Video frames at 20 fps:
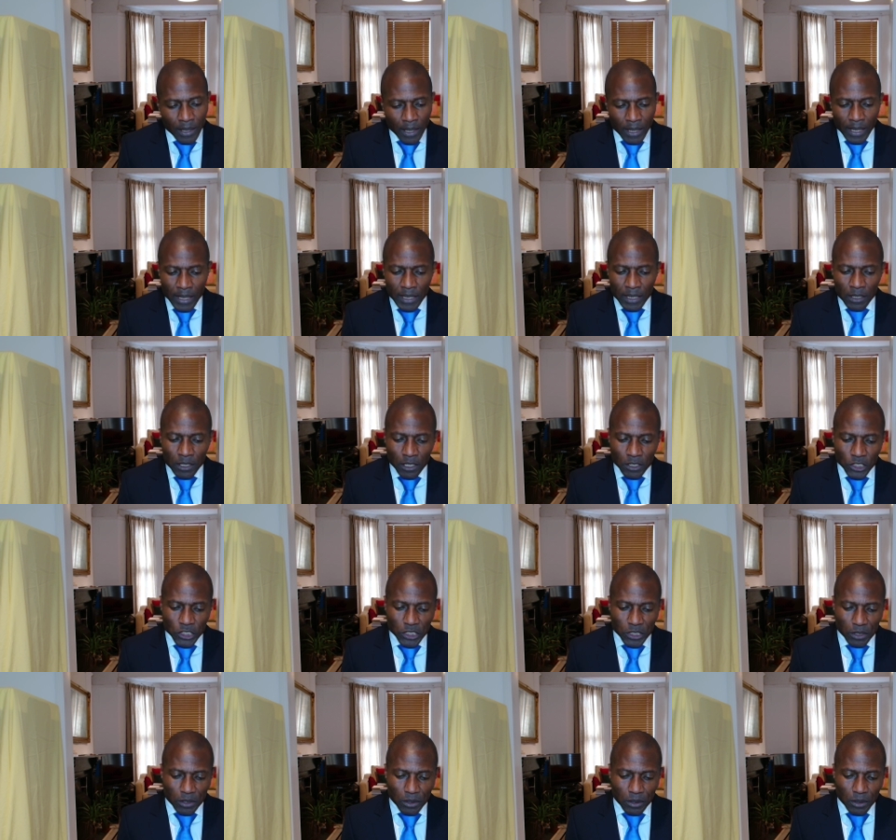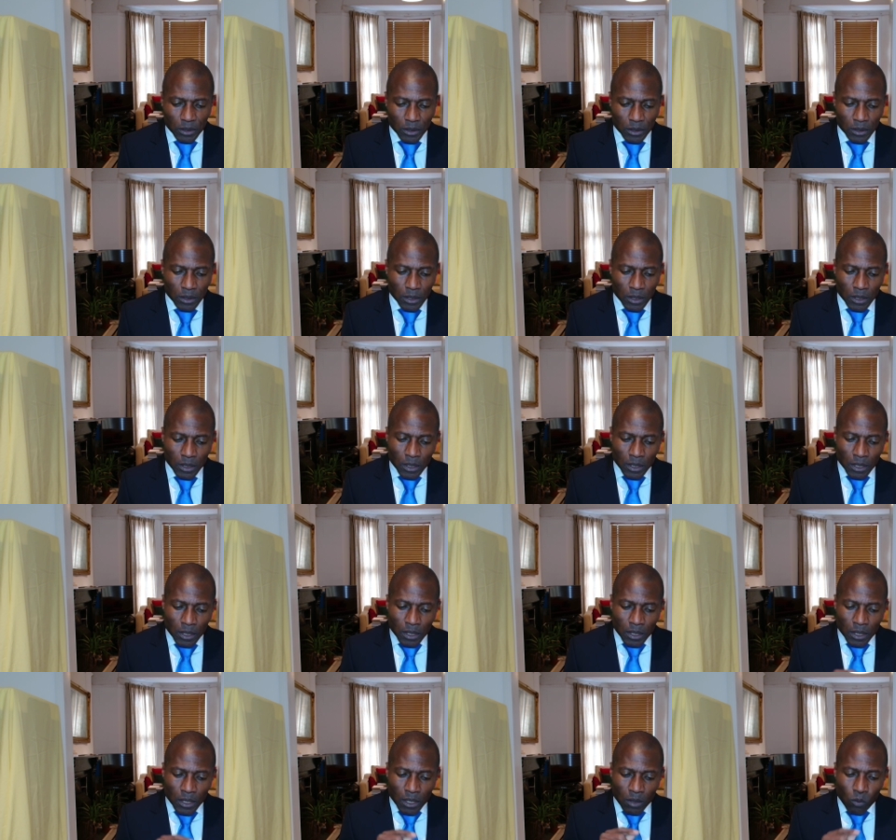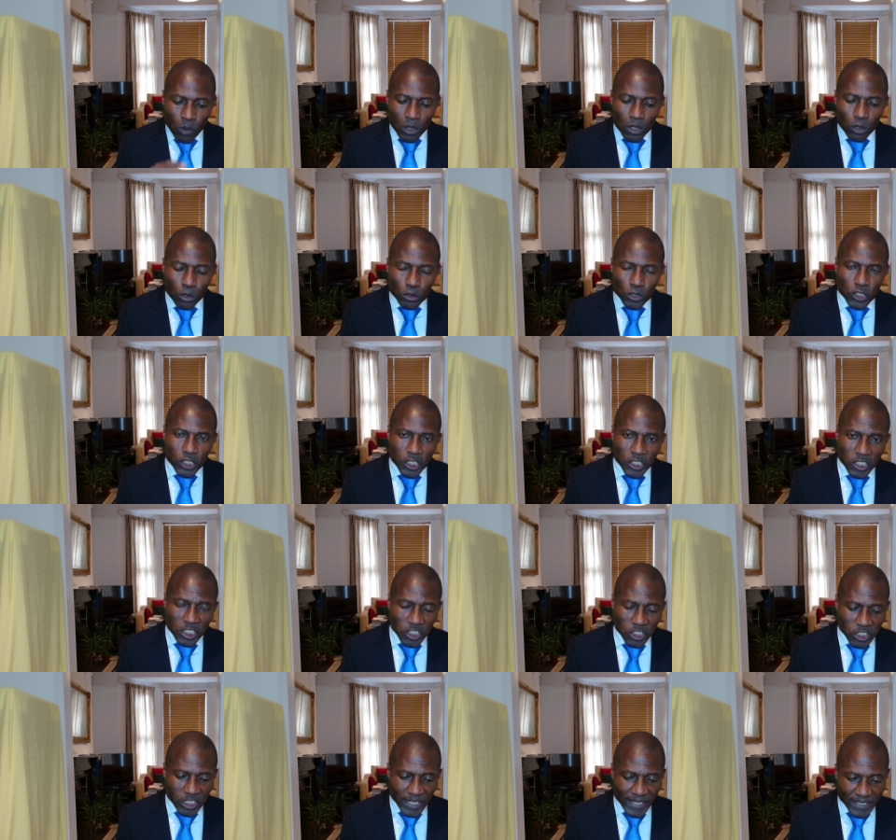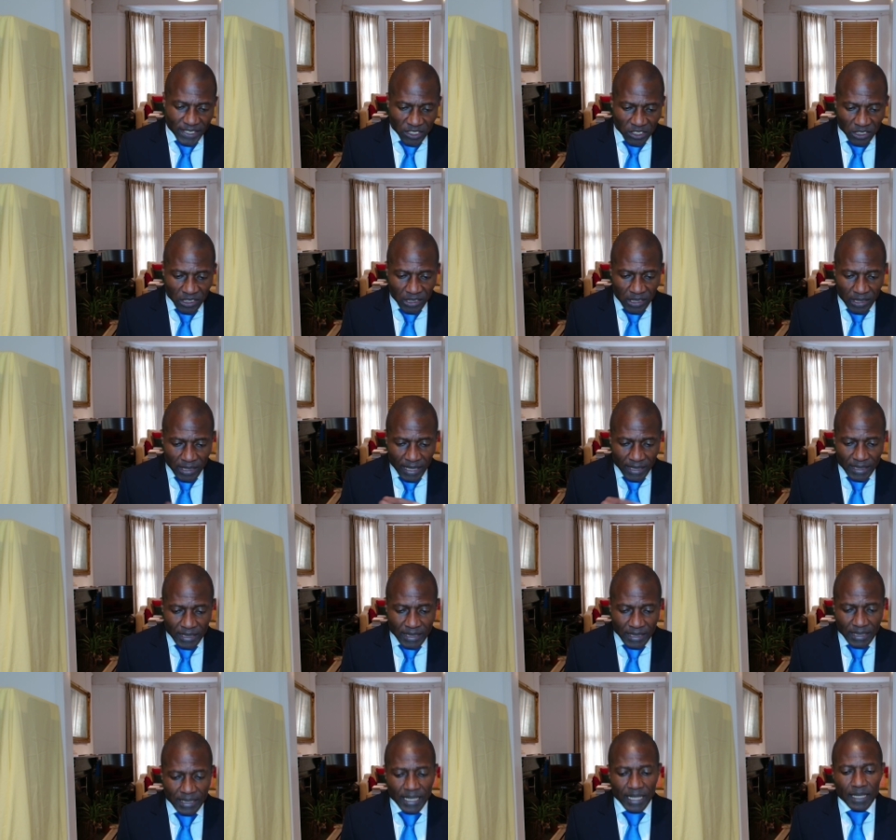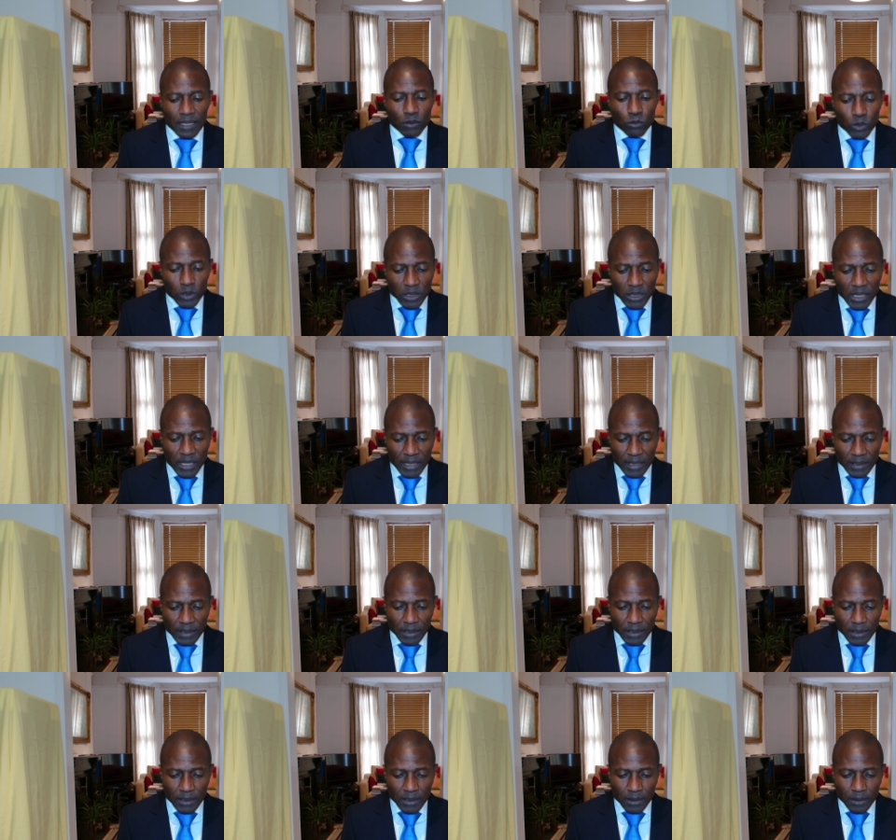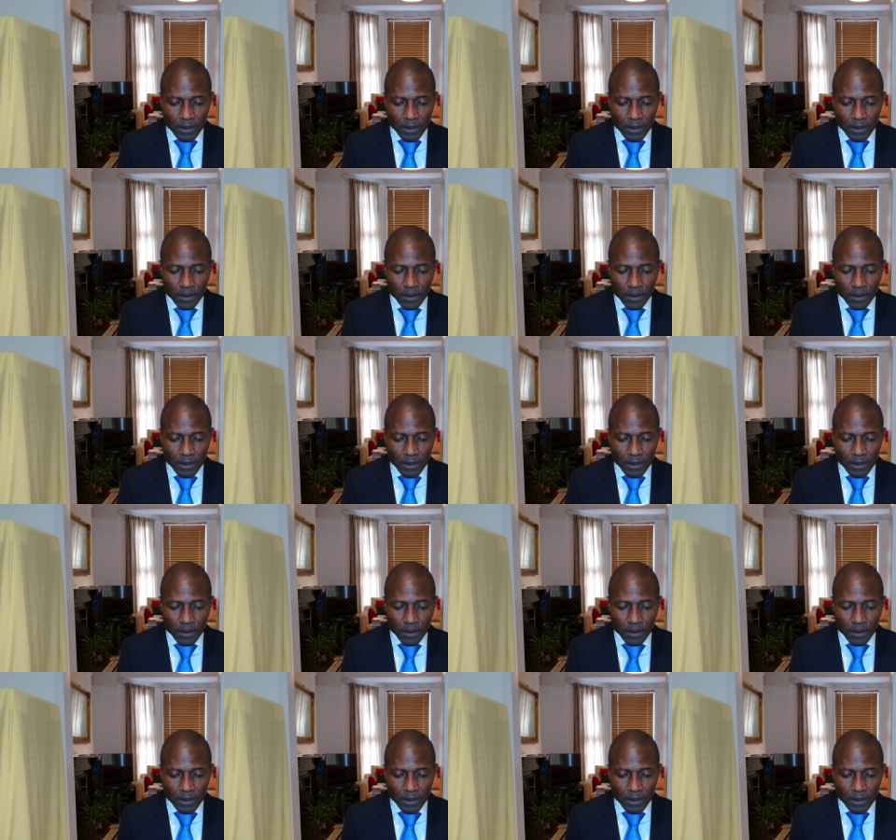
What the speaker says: In a nutshell, what Lord Justice Jackson's letter said was this: